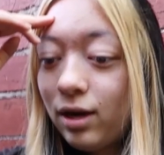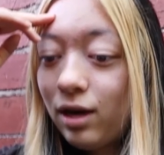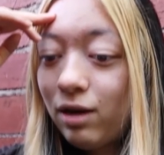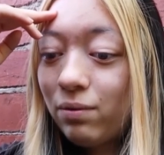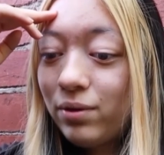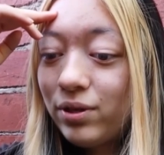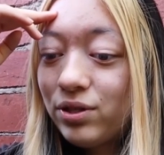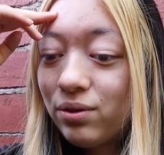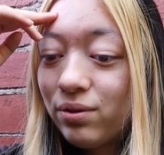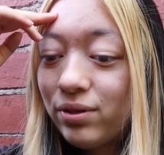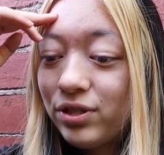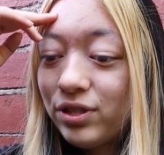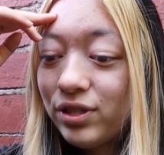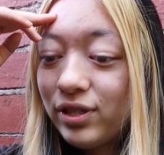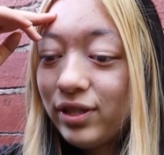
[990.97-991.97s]
I was
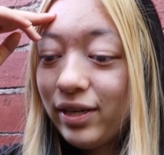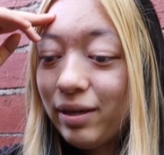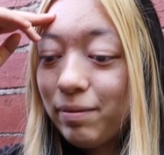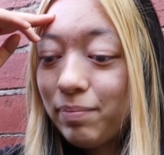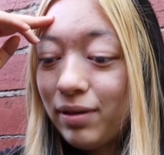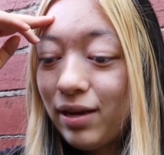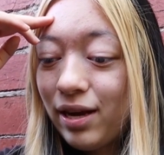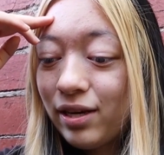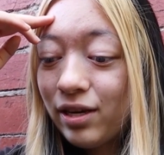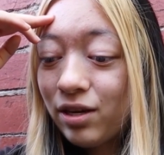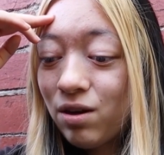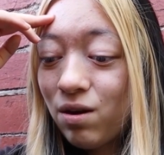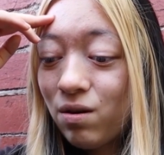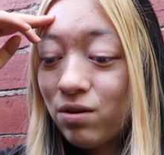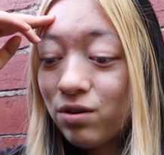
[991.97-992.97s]
originally
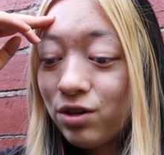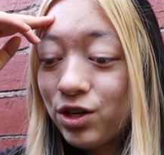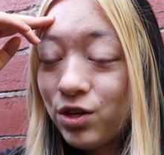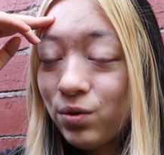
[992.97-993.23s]
planning on